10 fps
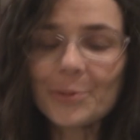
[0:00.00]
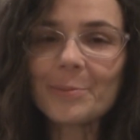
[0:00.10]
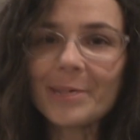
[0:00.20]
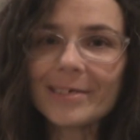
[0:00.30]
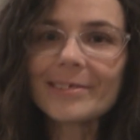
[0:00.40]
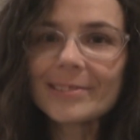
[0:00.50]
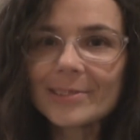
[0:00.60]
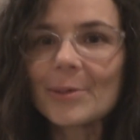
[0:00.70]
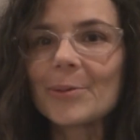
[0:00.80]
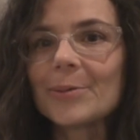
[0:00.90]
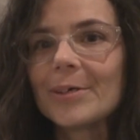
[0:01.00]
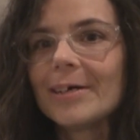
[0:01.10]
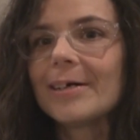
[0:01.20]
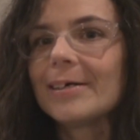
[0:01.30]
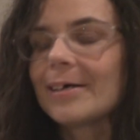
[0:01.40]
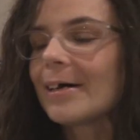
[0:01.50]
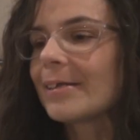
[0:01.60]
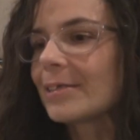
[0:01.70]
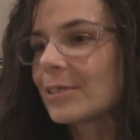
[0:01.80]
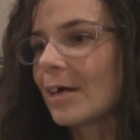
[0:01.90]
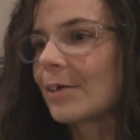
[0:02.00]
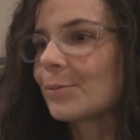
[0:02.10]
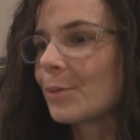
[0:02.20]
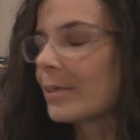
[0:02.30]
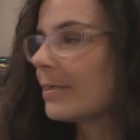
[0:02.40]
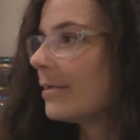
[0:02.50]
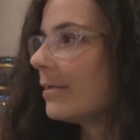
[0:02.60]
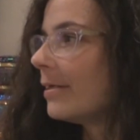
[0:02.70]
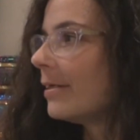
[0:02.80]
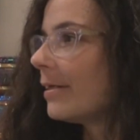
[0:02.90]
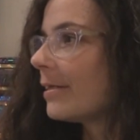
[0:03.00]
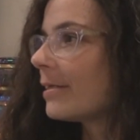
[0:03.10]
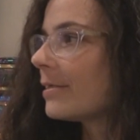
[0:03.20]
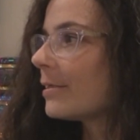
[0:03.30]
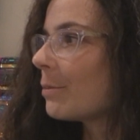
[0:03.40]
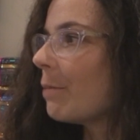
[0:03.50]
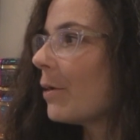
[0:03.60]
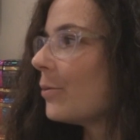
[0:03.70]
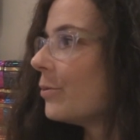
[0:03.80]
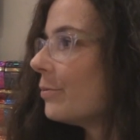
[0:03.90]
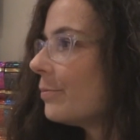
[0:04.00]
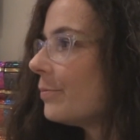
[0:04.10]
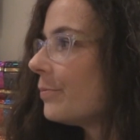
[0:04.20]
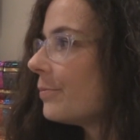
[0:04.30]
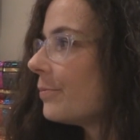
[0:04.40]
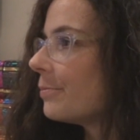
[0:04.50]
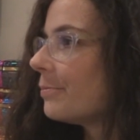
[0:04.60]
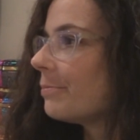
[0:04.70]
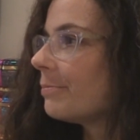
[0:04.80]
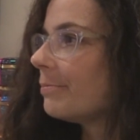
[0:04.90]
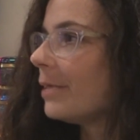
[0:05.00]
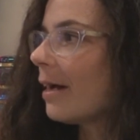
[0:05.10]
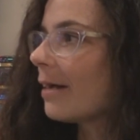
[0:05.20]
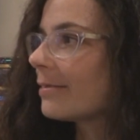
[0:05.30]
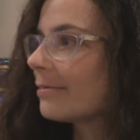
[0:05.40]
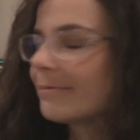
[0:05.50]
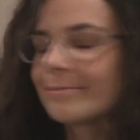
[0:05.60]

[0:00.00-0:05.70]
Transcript: for me. So yeah, that's kind of what this is about. Yeah.